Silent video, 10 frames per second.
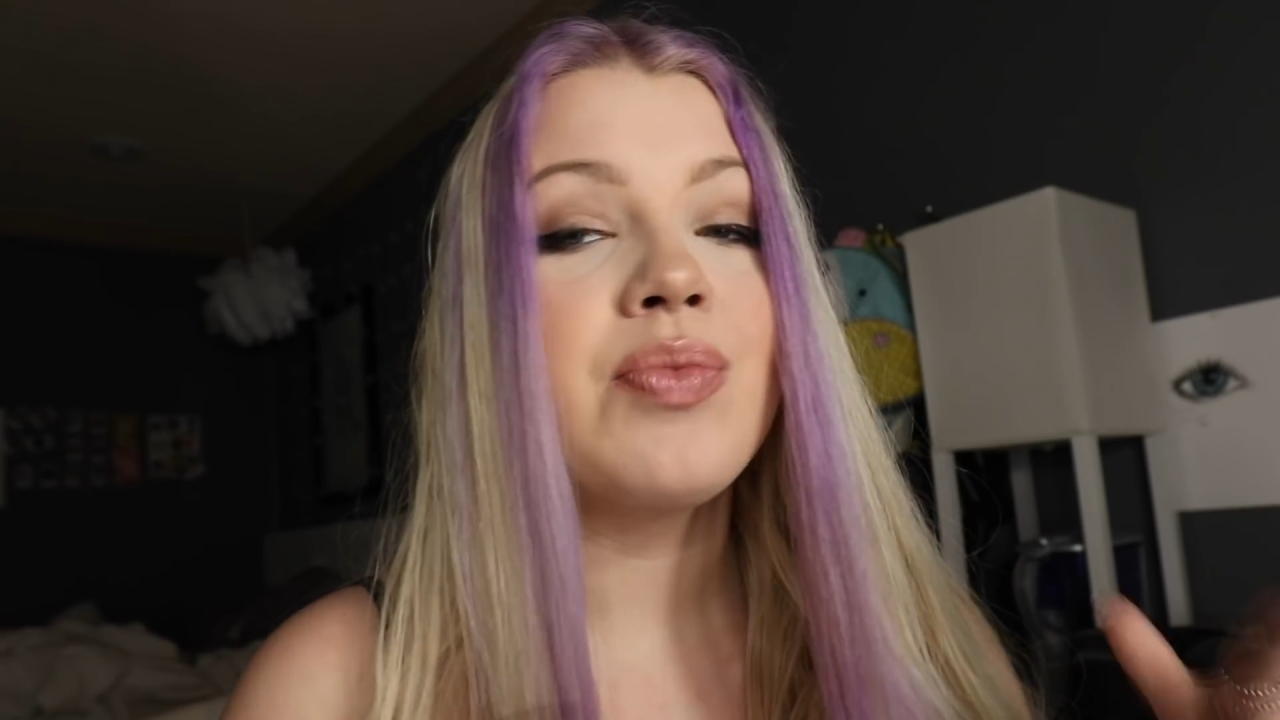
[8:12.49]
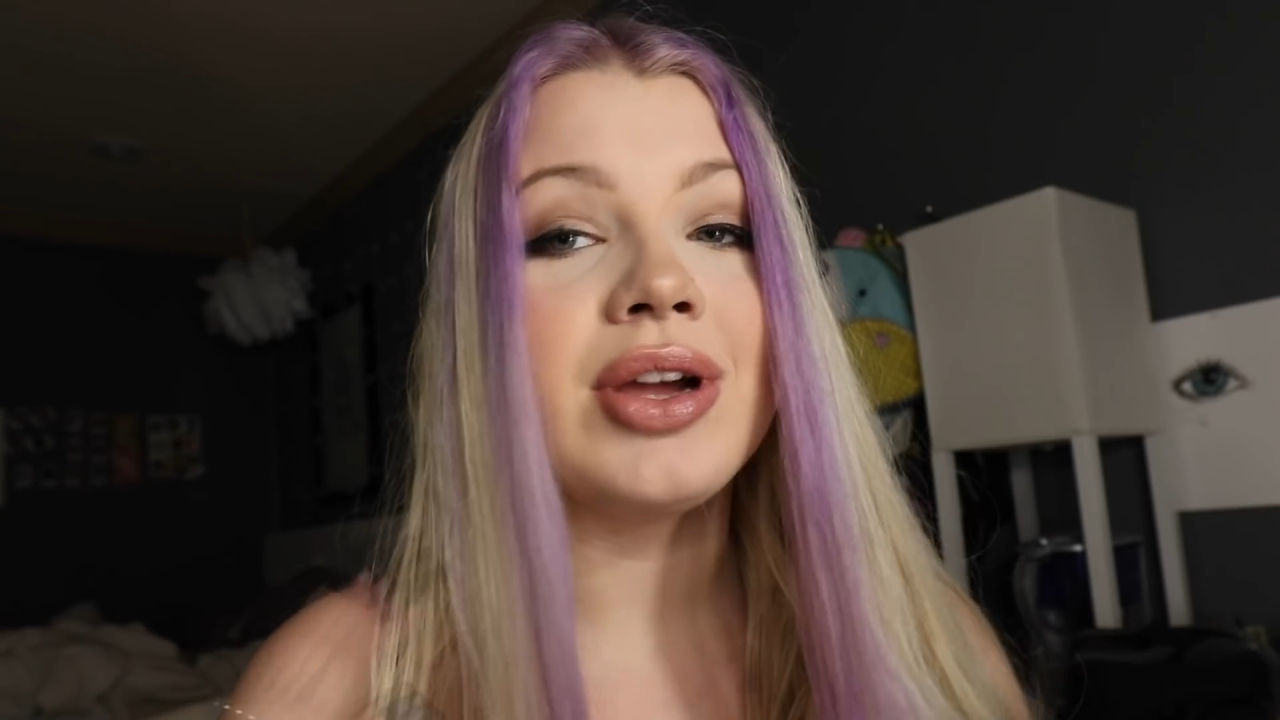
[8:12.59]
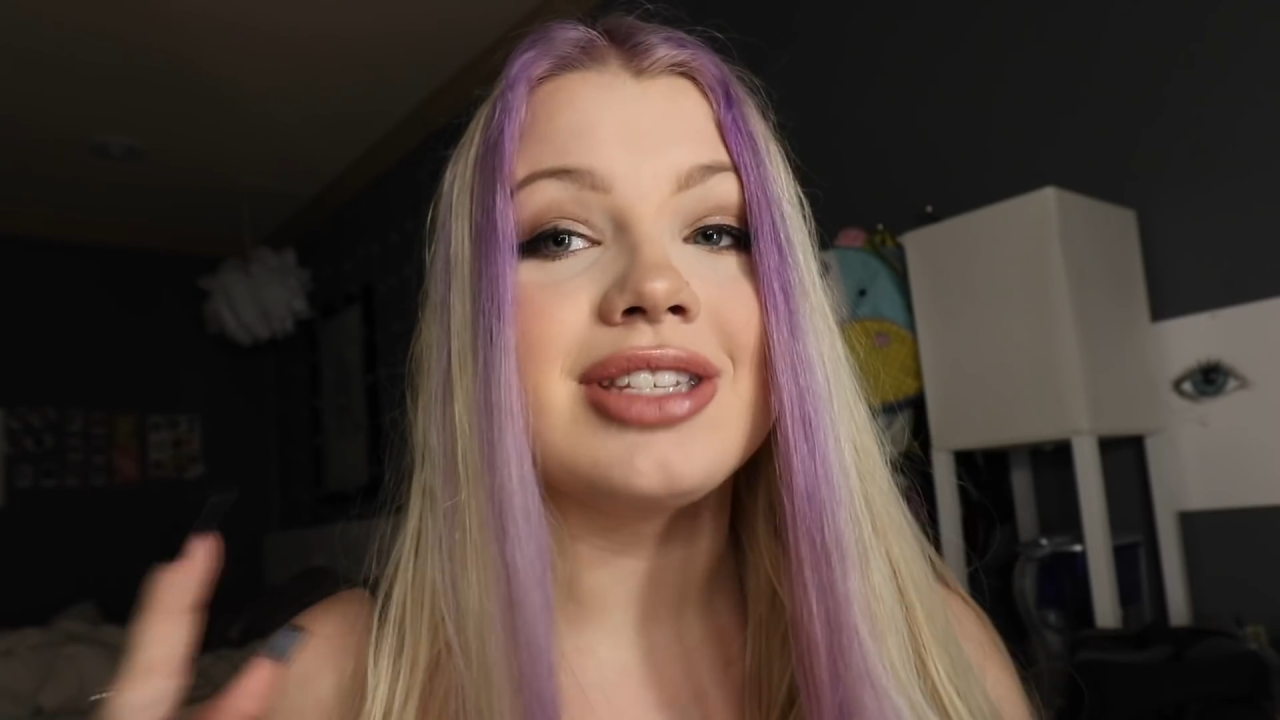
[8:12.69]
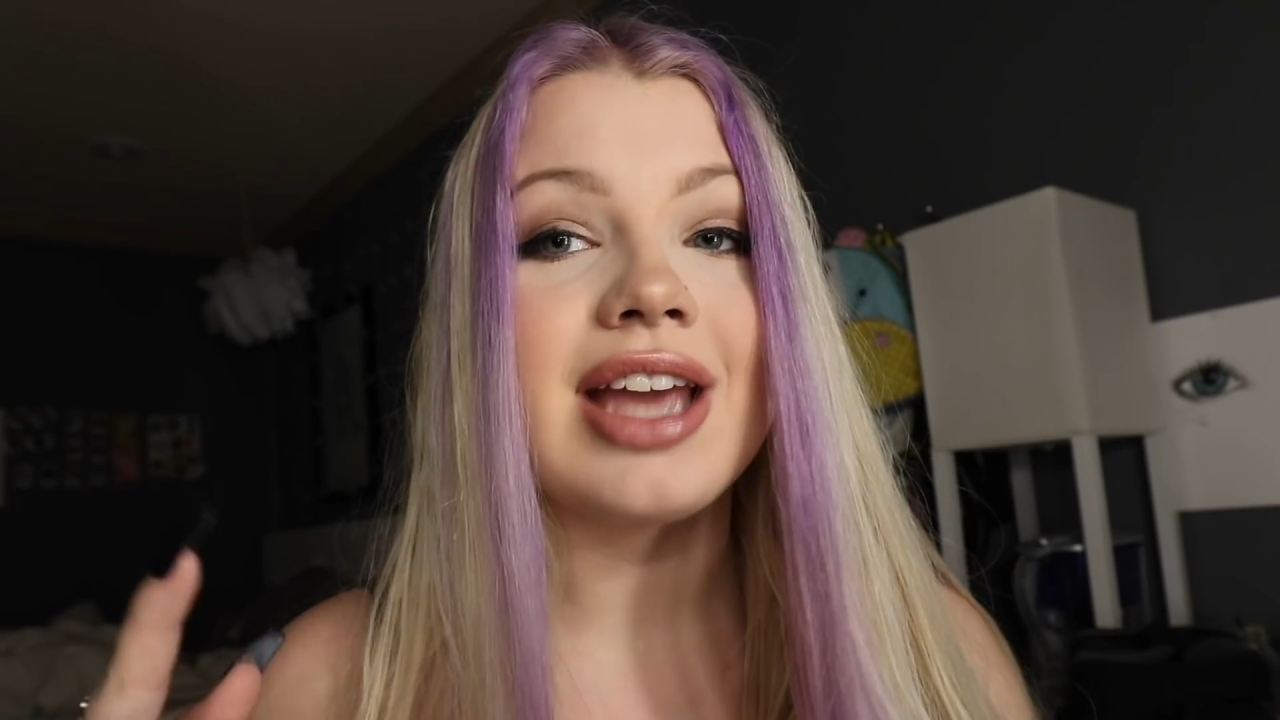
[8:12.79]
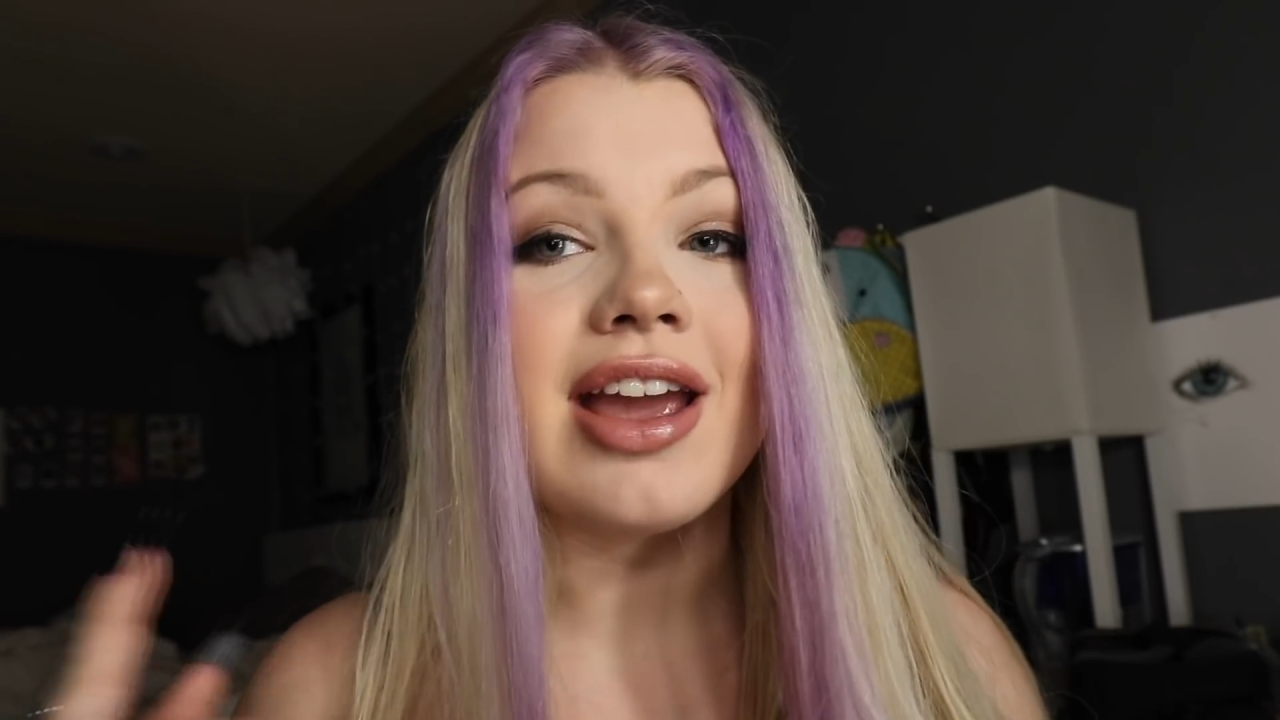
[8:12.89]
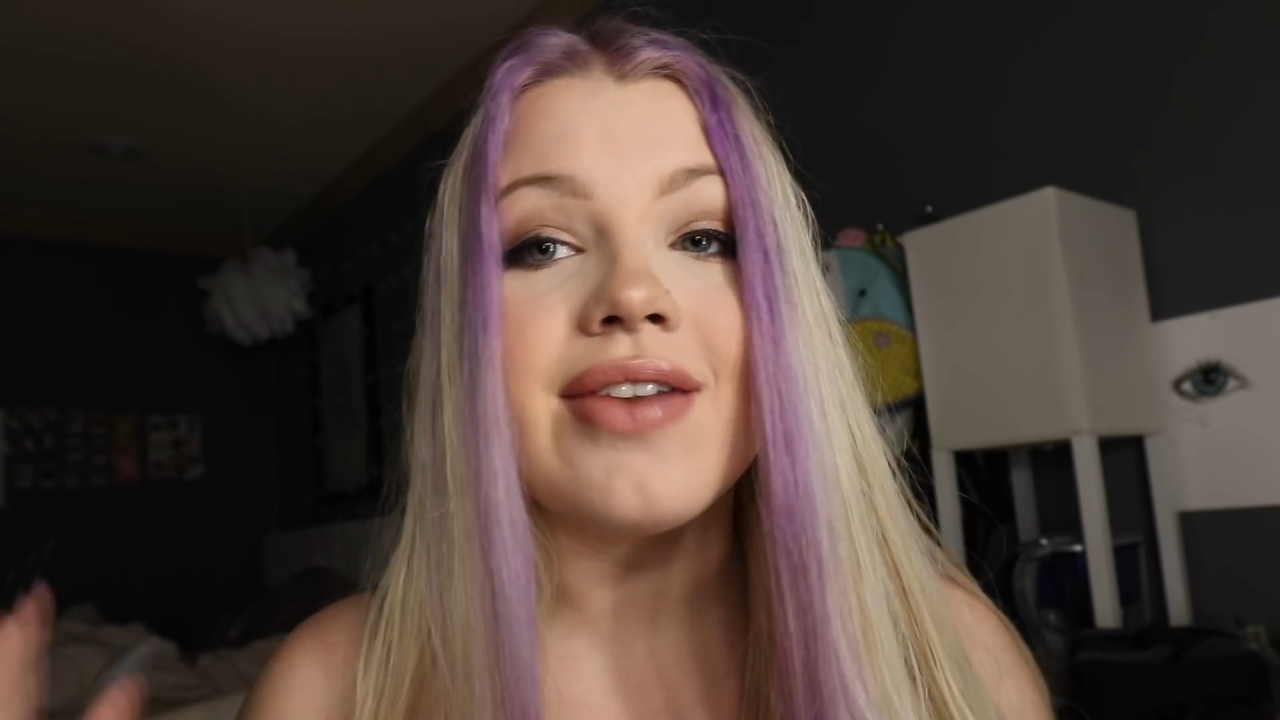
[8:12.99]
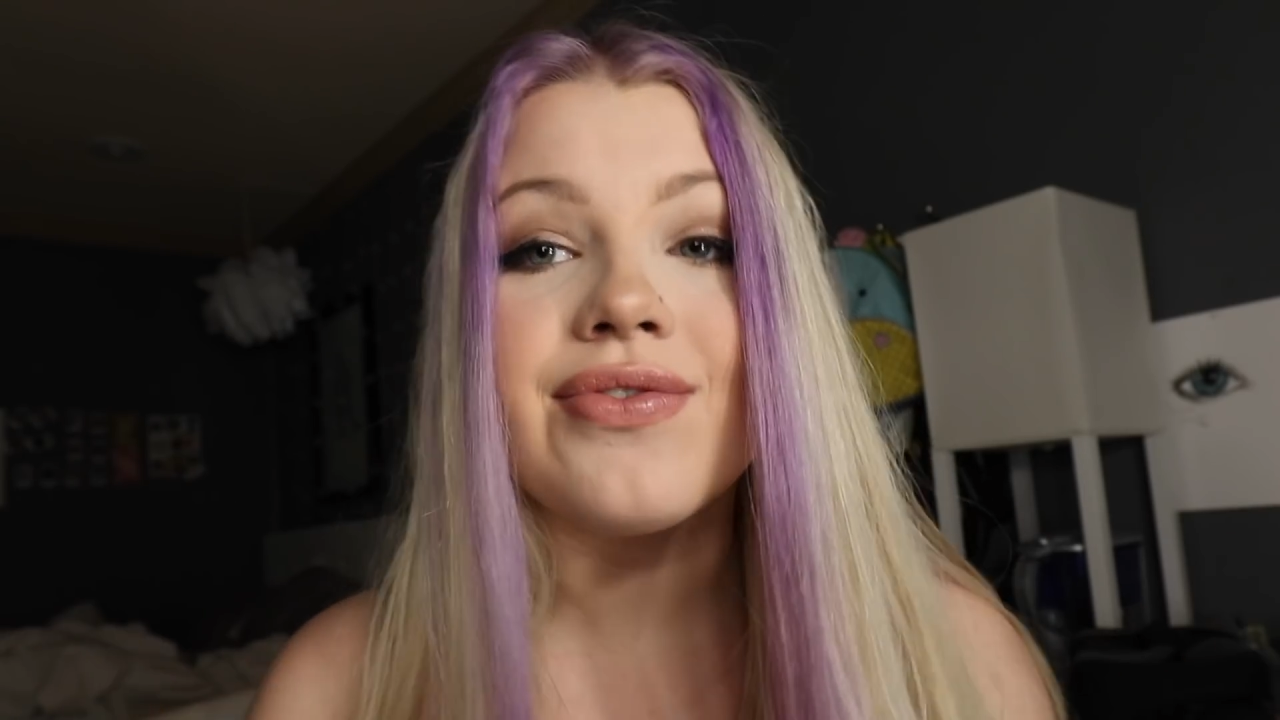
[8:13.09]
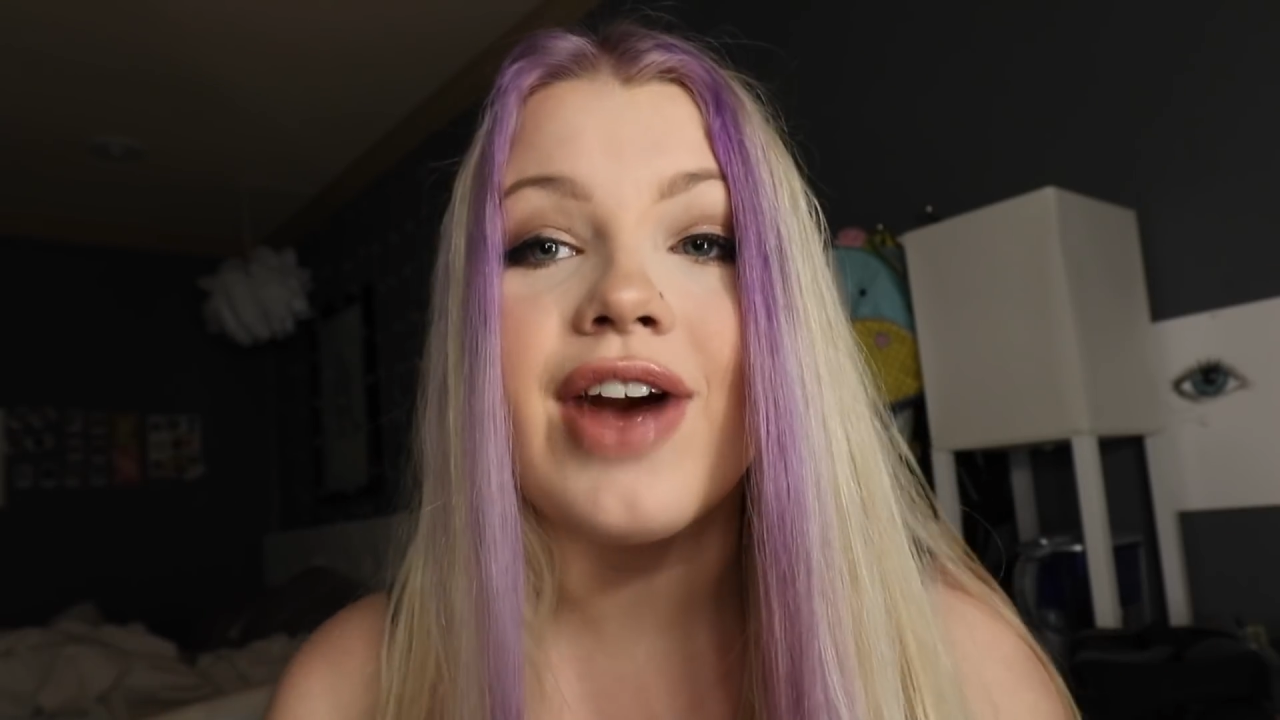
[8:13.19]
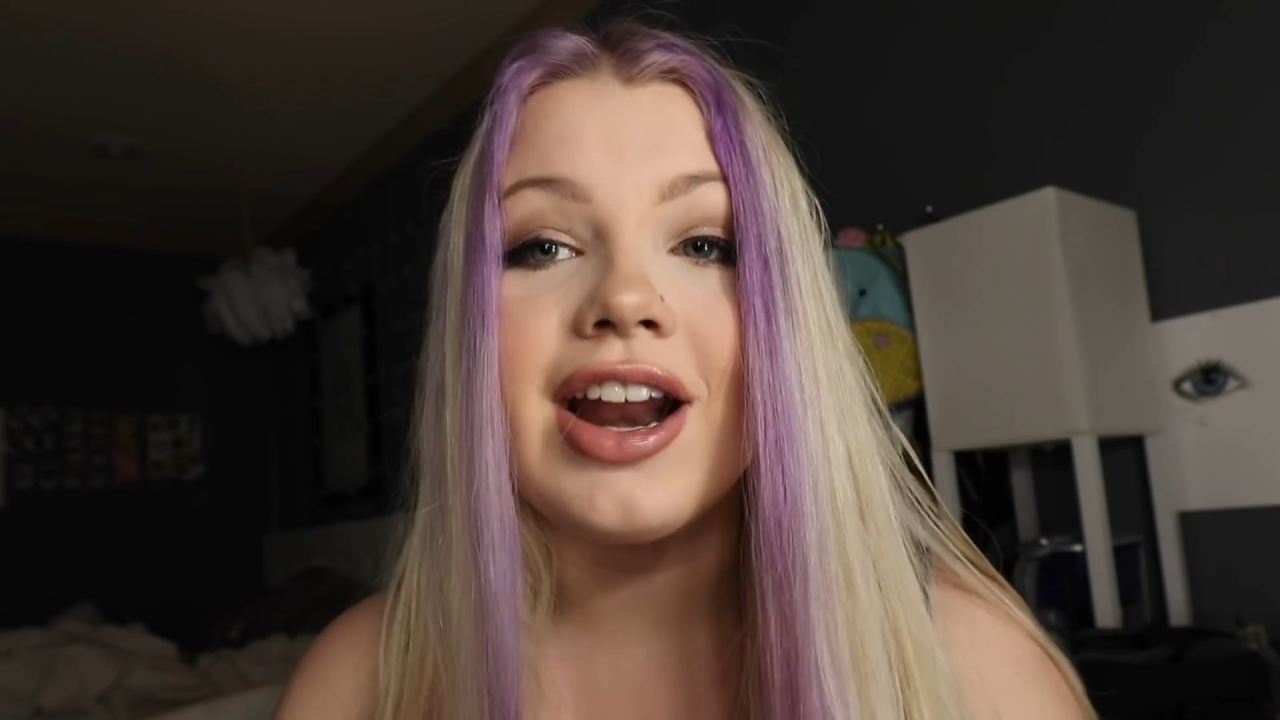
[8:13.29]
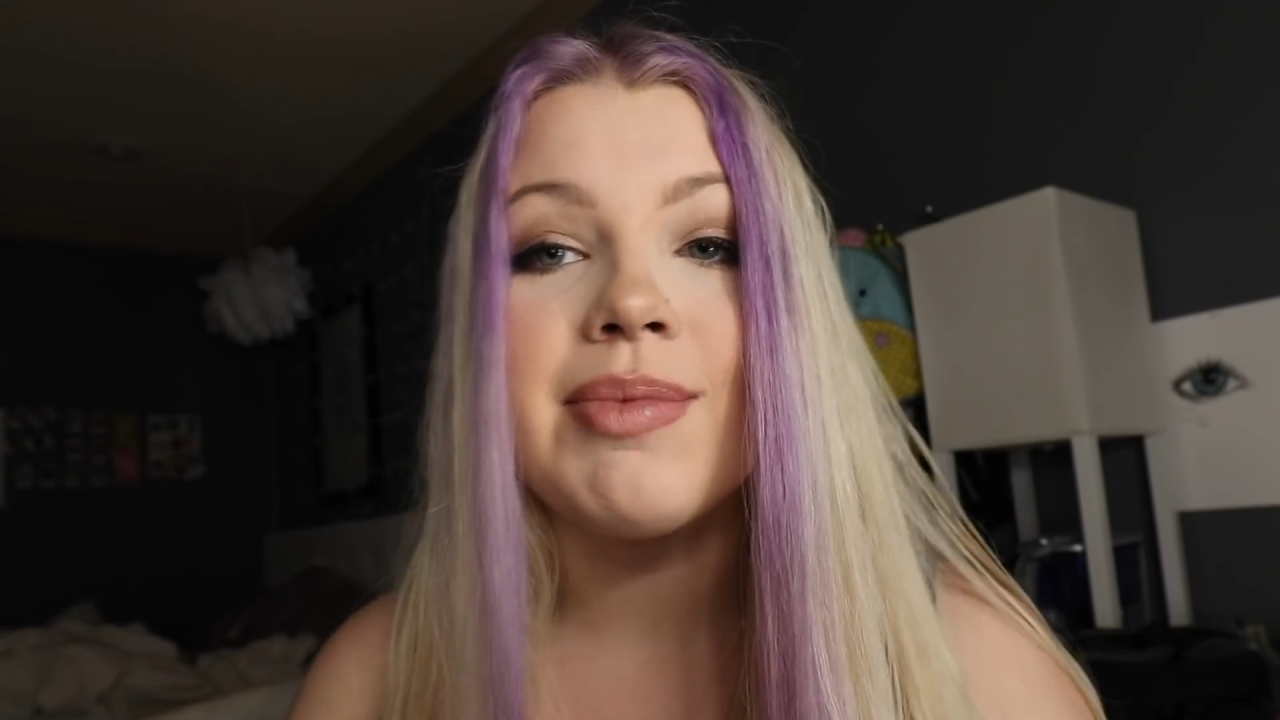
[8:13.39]
Wednesday, and
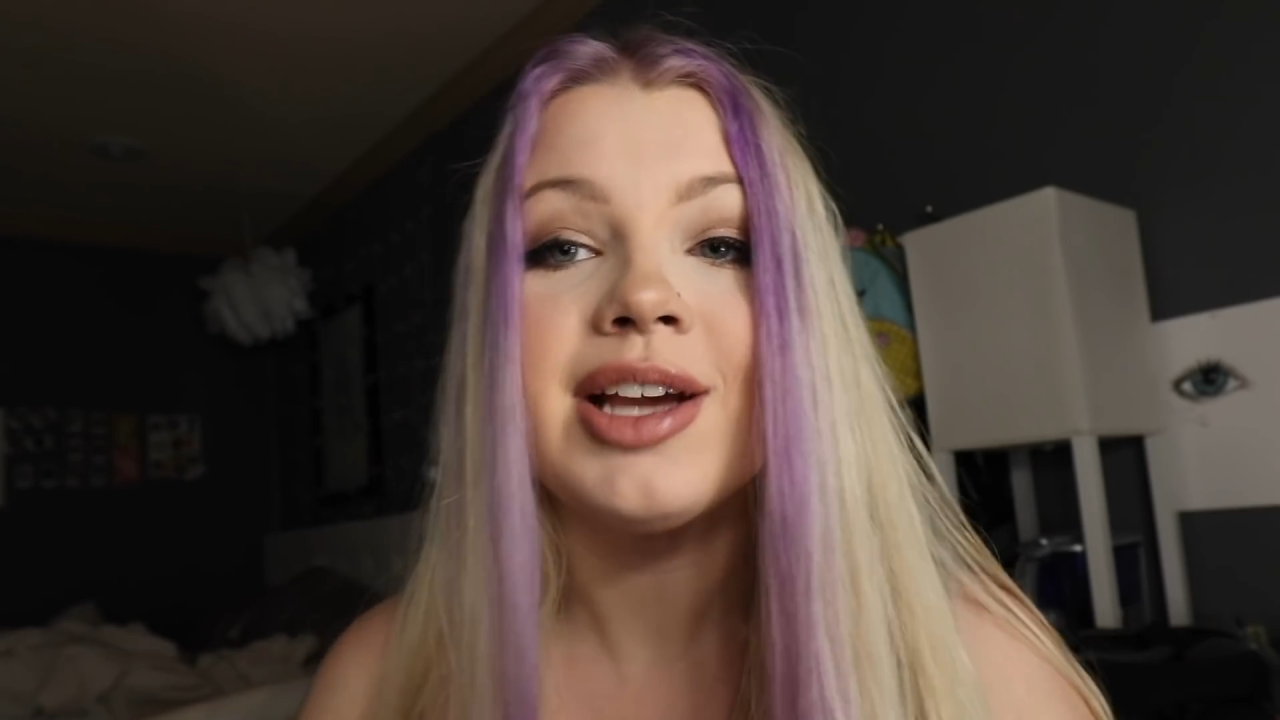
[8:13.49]
Friday.